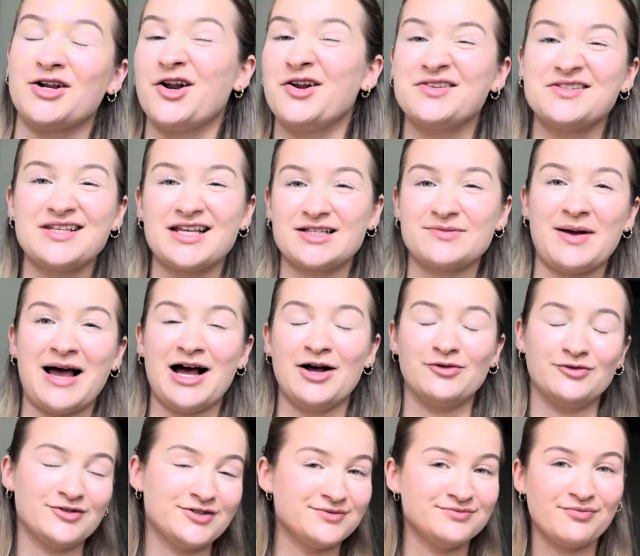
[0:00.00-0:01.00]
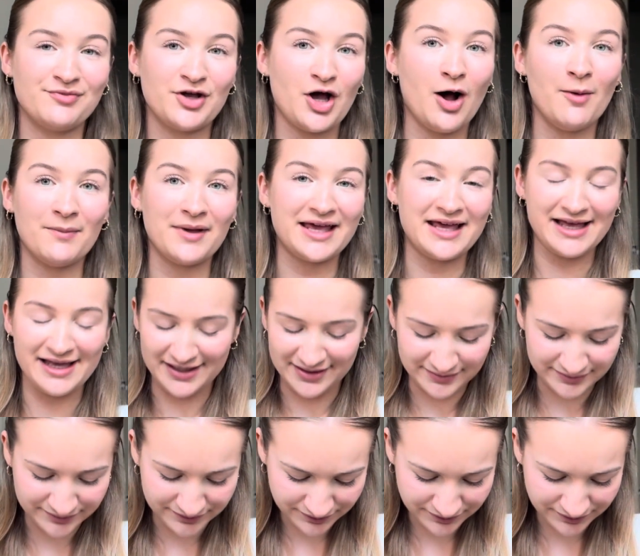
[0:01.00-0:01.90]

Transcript: Only £6, can't beat it.